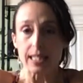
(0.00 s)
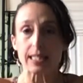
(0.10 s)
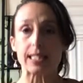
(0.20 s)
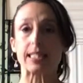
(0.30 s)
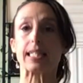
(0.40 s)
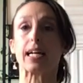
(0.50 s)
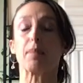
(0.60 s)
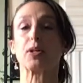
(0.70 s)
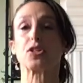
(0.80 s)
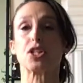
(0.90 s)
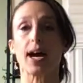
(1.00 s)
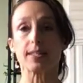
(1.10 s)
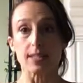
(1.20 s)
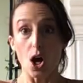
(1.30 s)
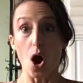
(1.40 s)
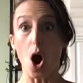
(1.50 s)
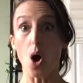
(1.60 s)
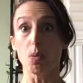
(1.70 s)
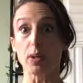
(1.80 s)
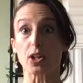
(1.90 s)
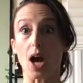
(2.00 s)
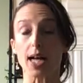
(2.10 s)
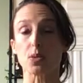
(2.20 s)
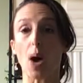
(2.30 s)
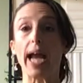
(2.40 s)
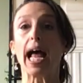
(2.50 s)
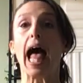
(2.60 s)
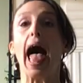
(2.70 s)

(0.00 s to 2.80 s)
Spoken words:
stick up your chest, open your eyes wide,